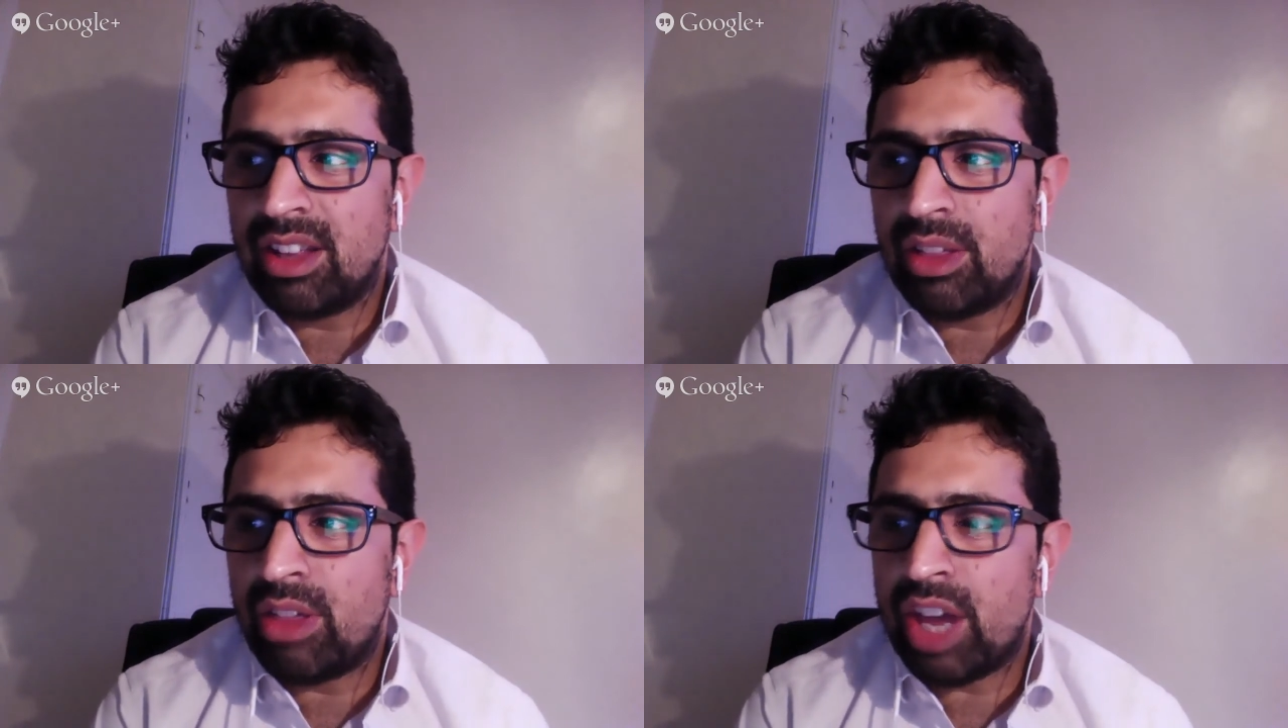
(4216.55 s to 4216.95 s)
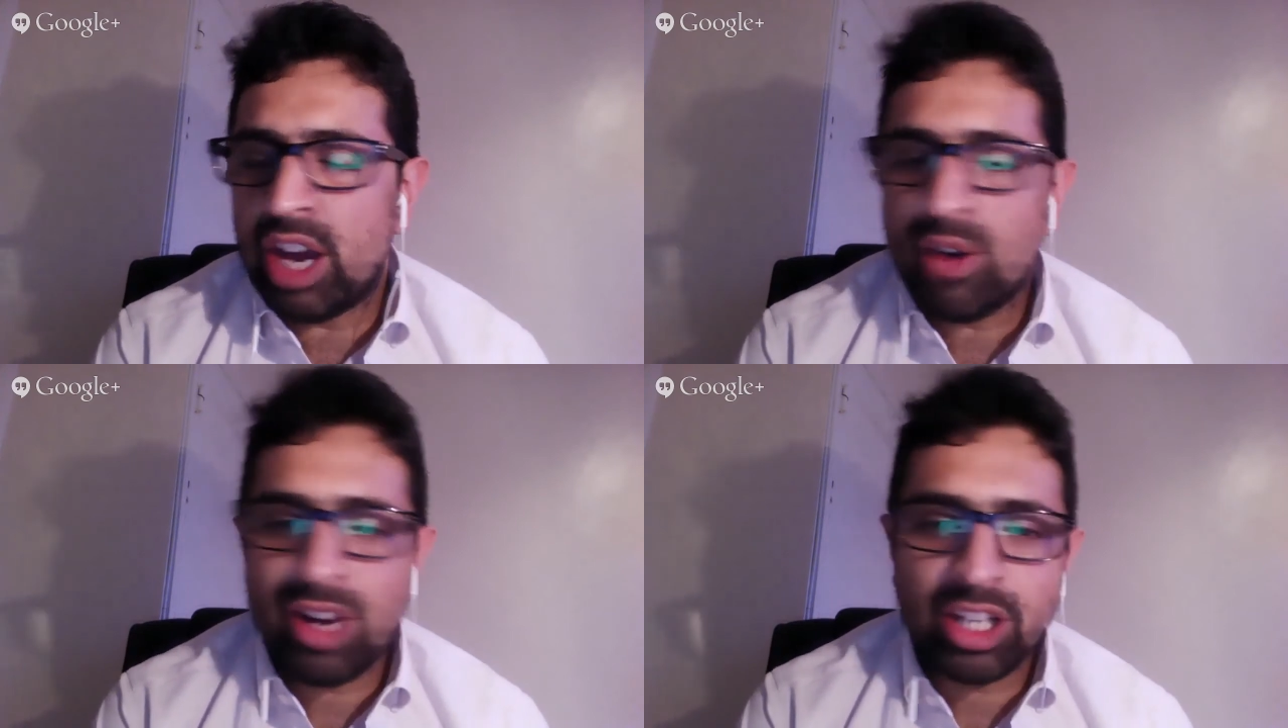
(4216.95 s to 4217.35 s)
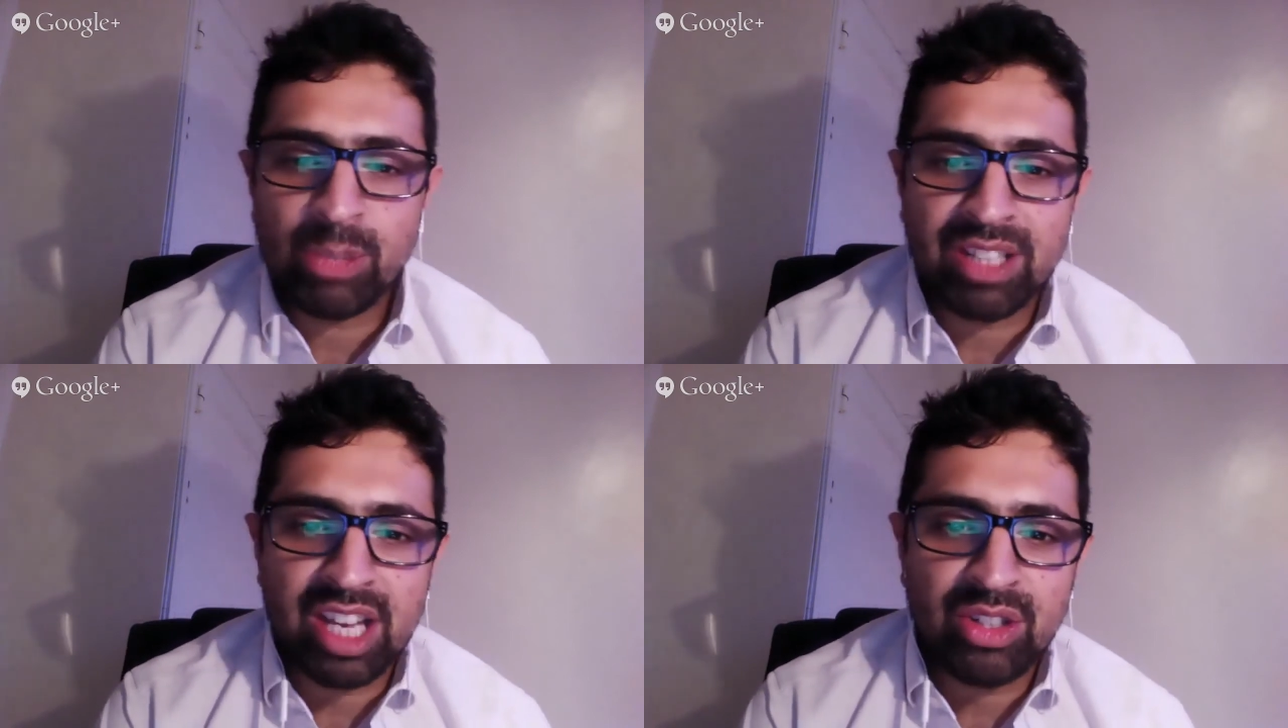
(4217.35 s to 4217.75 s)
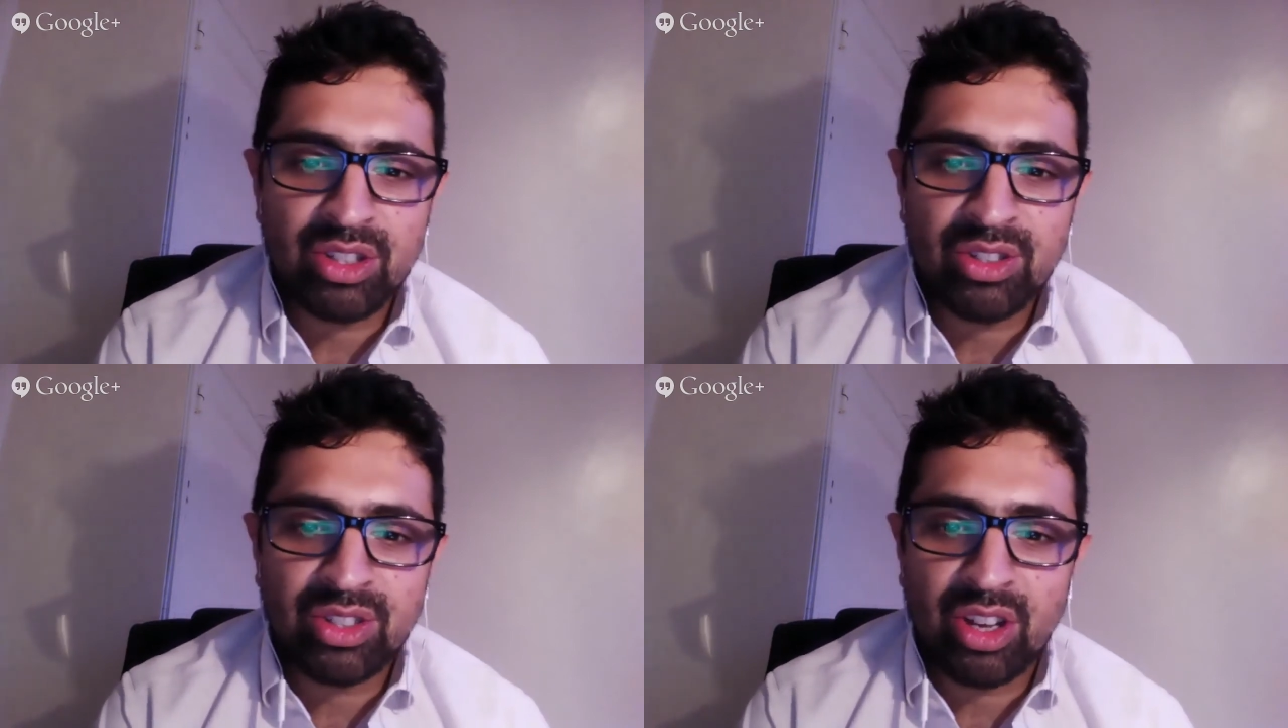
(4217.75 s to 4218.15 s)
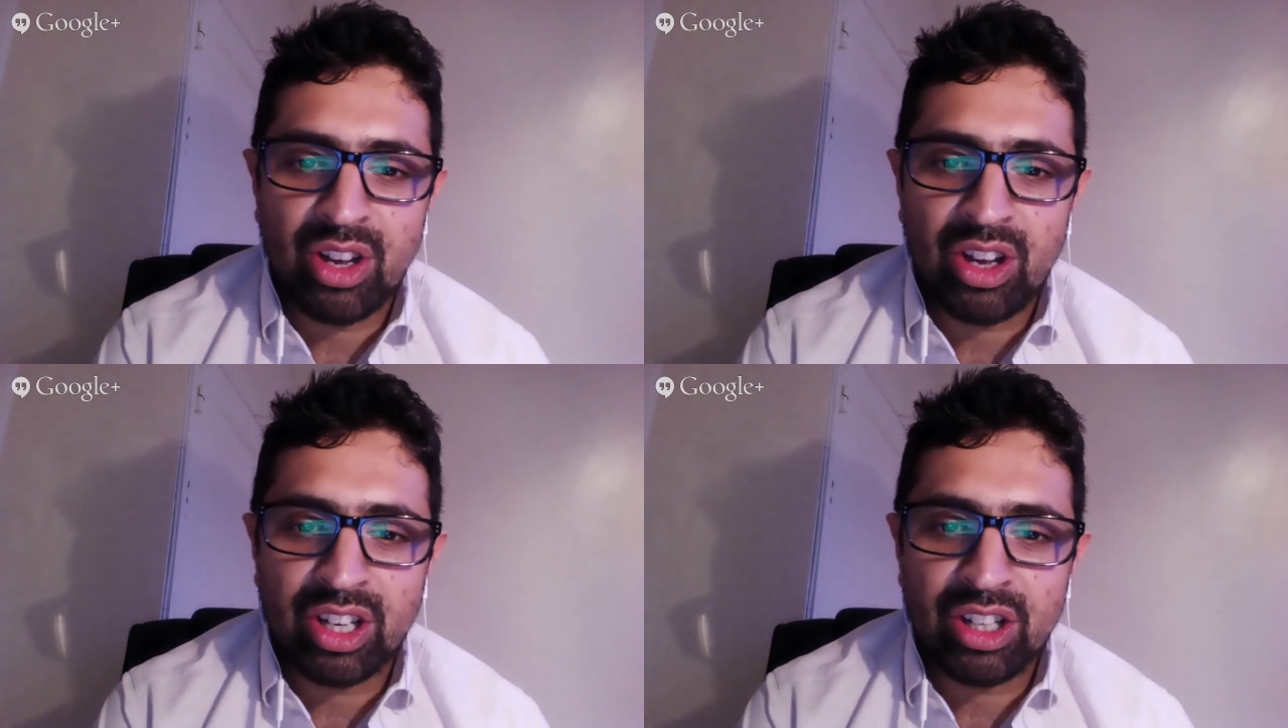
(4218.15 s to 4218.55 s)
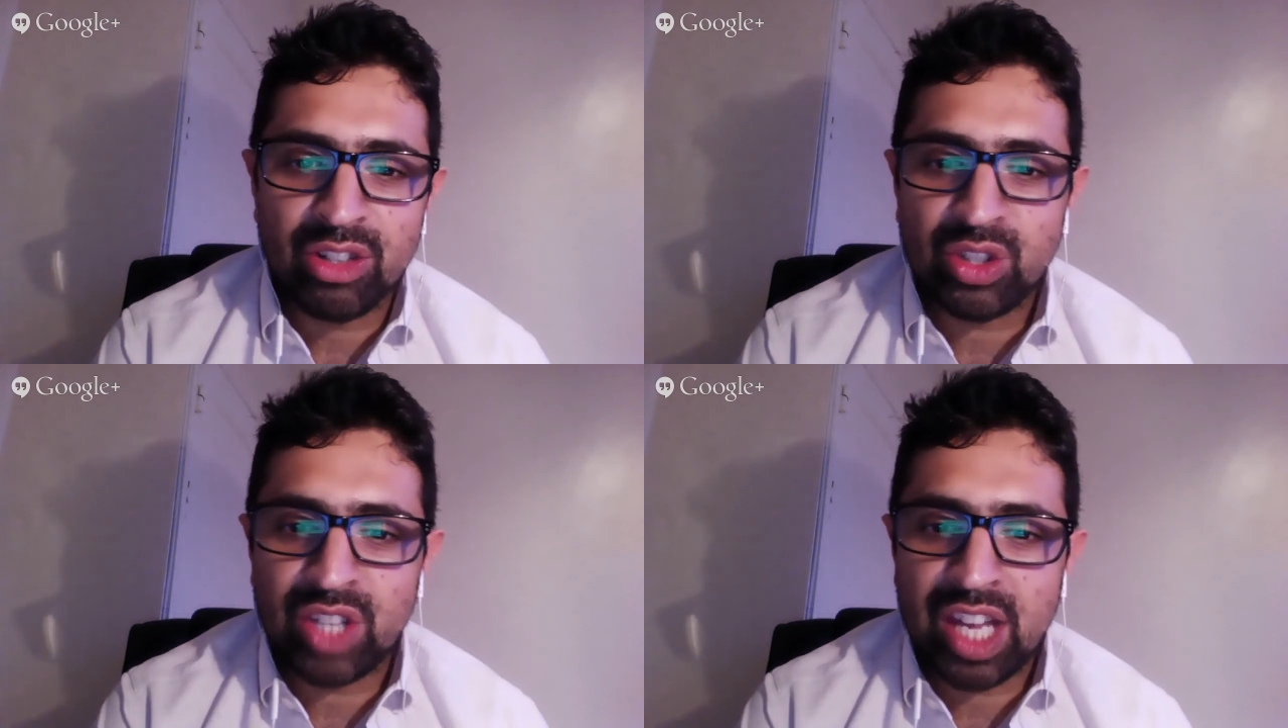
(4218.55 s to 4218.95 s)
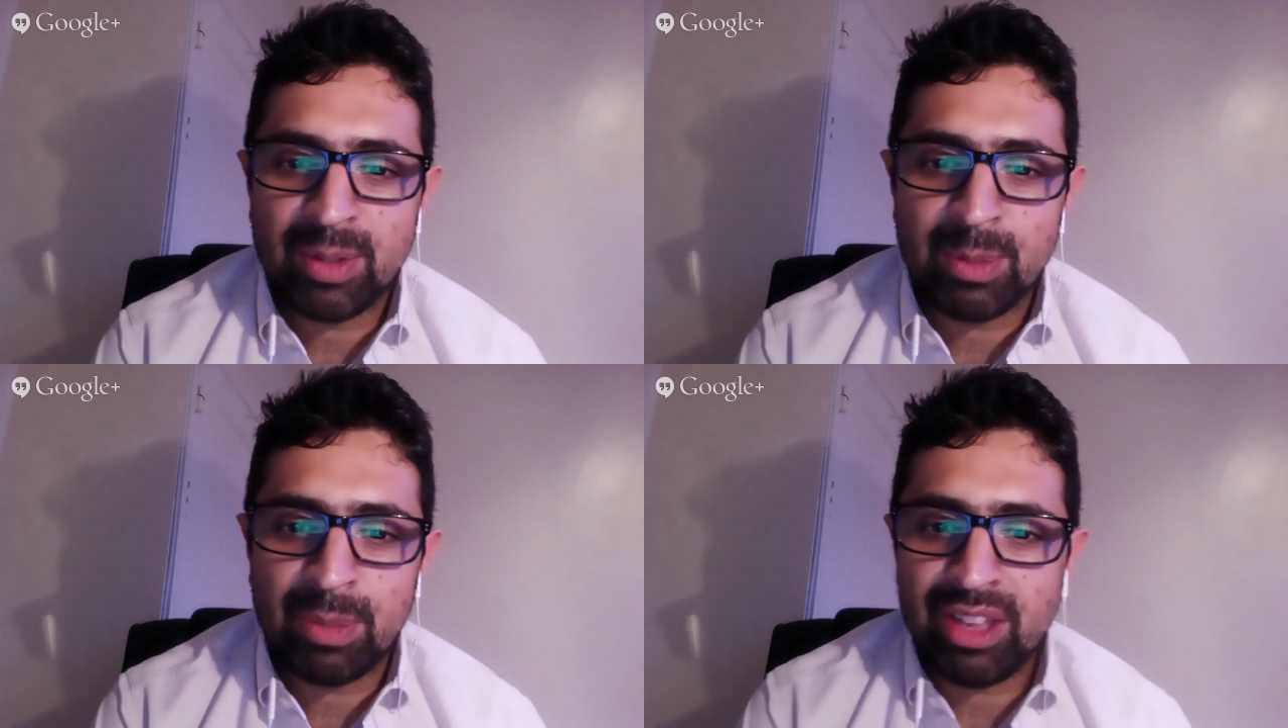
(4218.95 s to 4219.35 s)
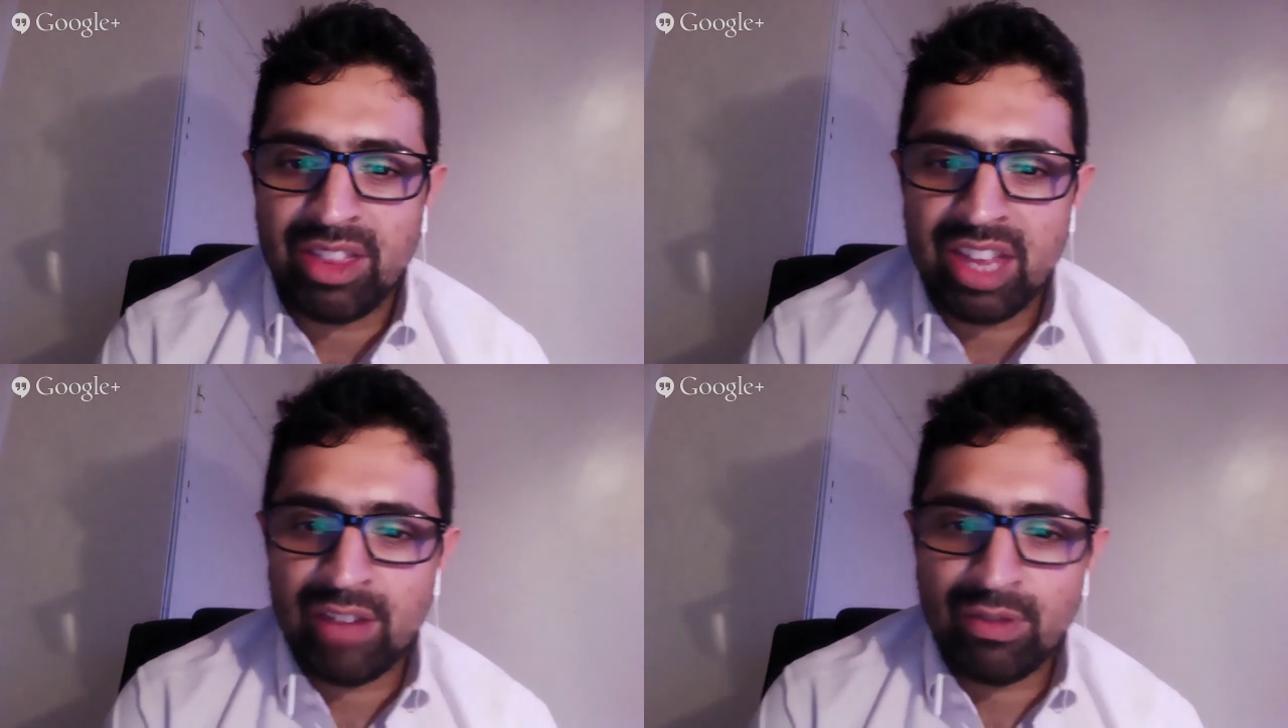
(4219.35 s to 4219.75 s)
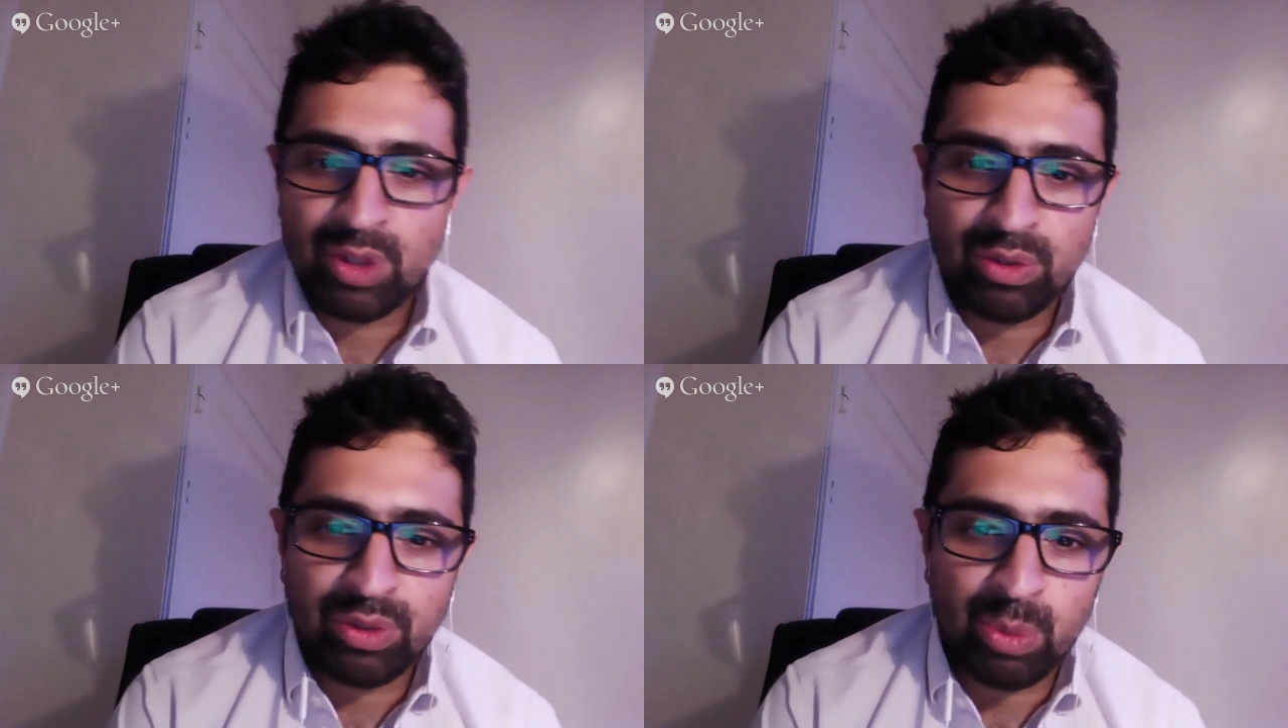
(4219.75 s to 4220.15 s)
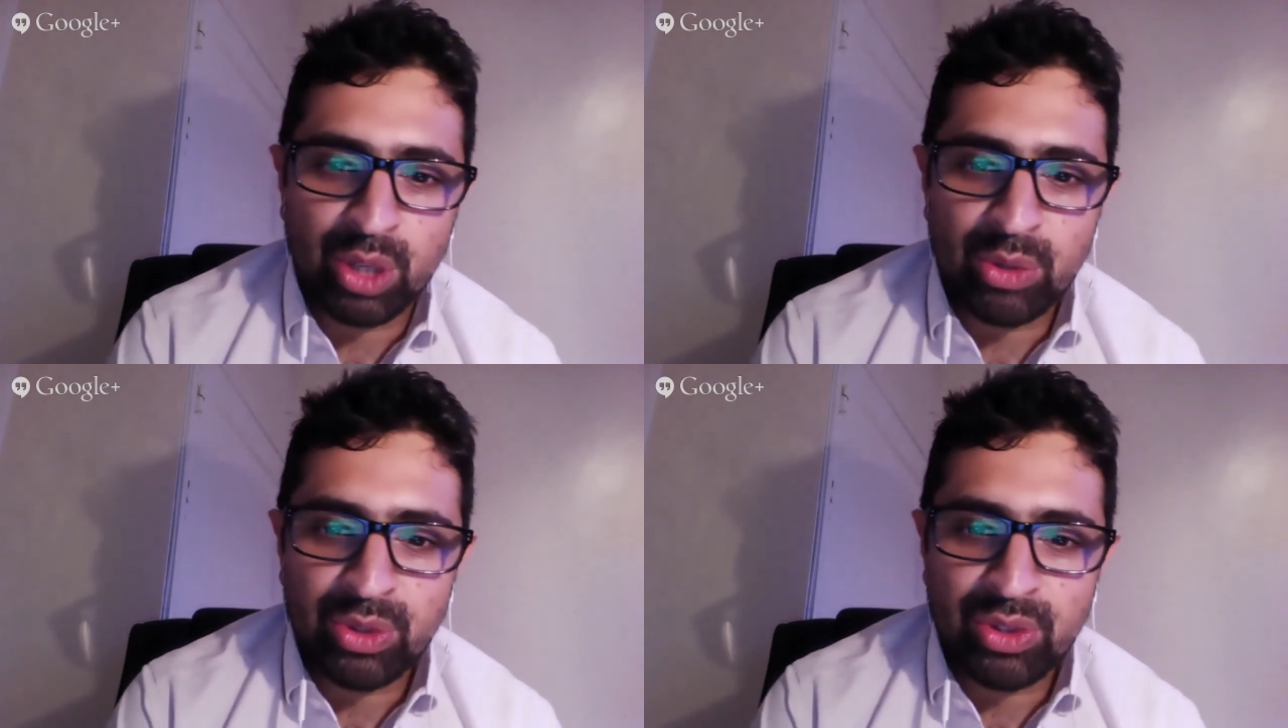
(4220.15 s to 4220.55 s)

their expectations are kind of shaped by their view of the world,